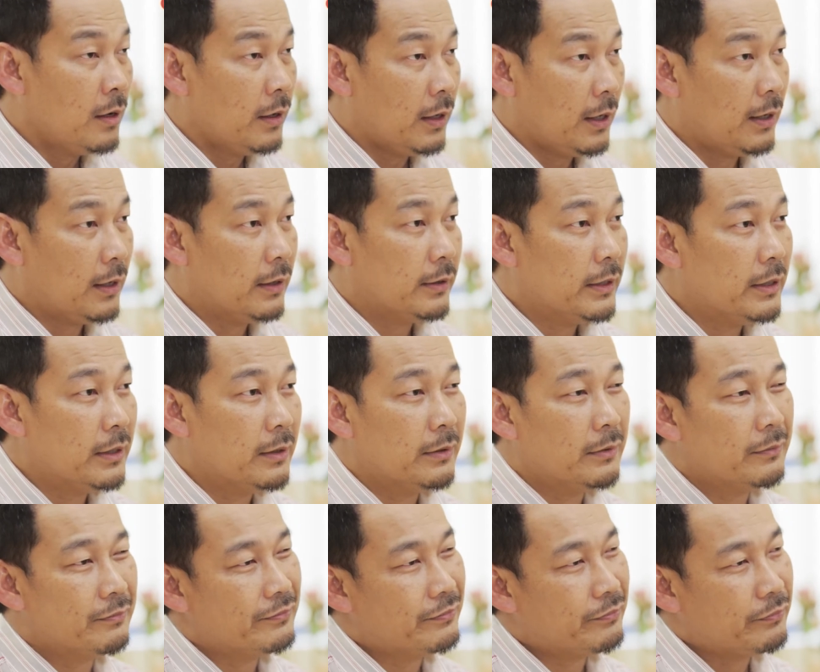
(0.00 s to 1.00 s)

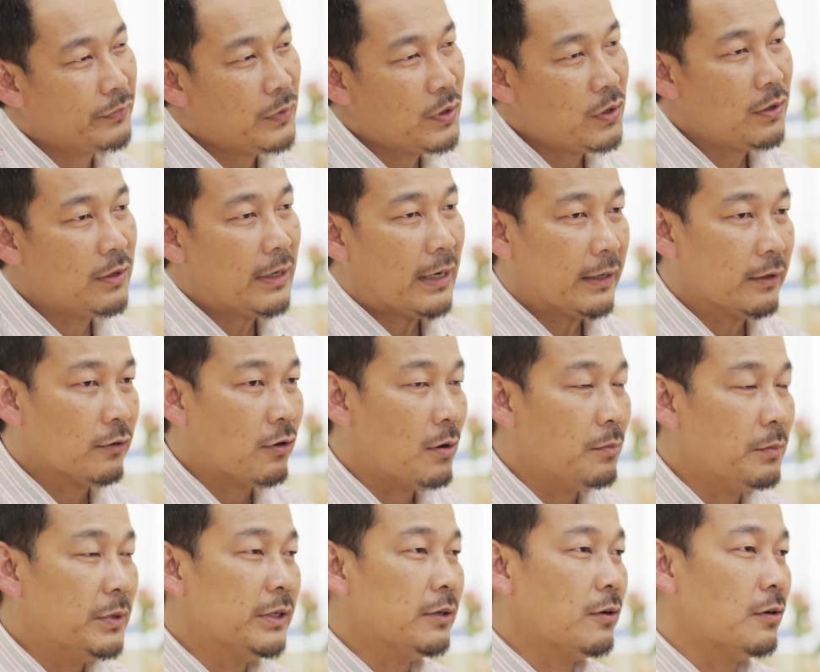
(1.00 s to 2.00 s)
The more
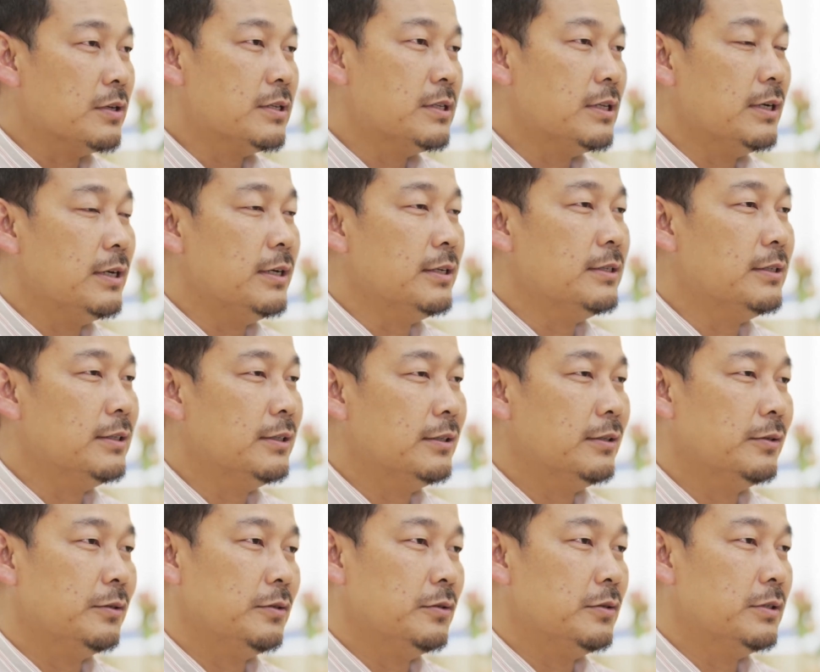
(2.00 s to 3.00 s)
uncommon
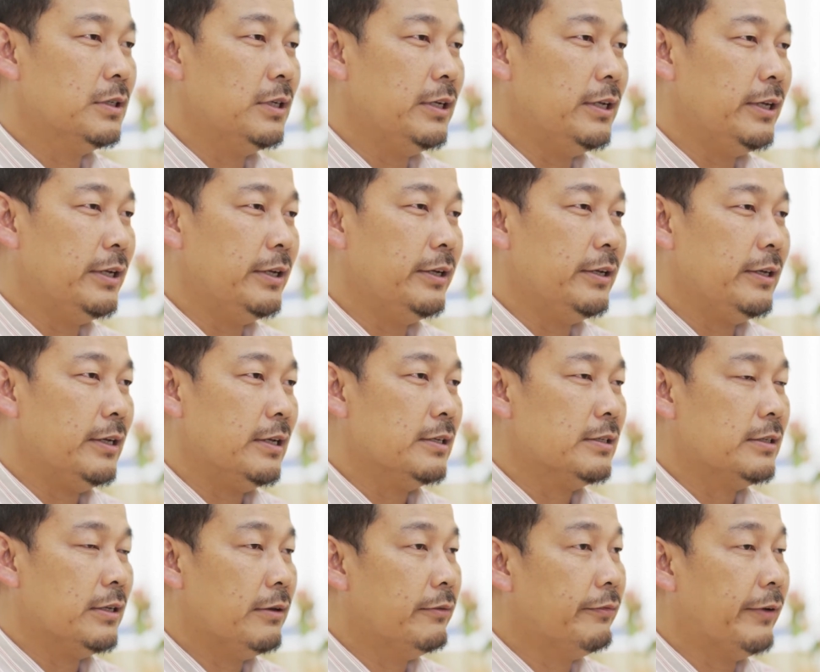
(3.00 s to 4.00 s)
causes usually
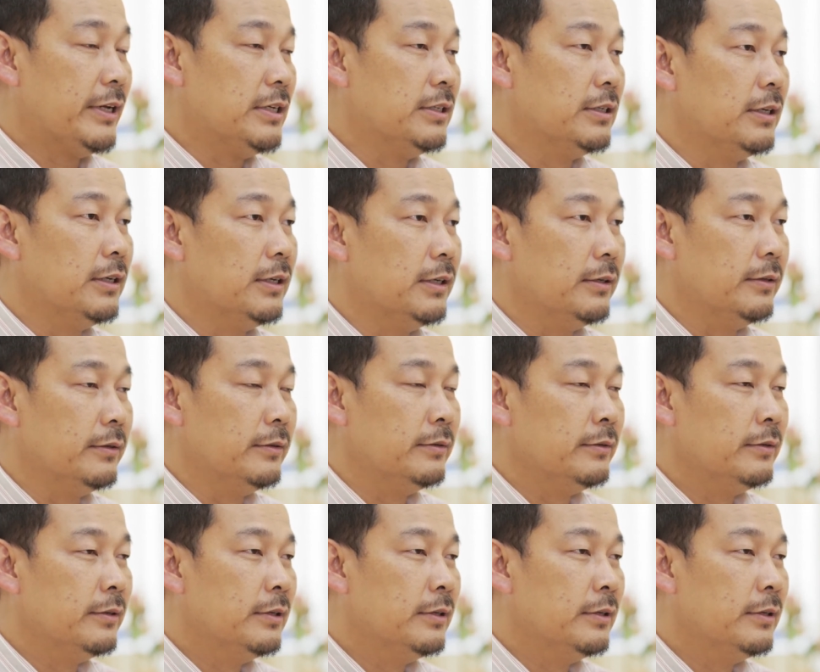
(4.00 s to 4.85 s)
is infection,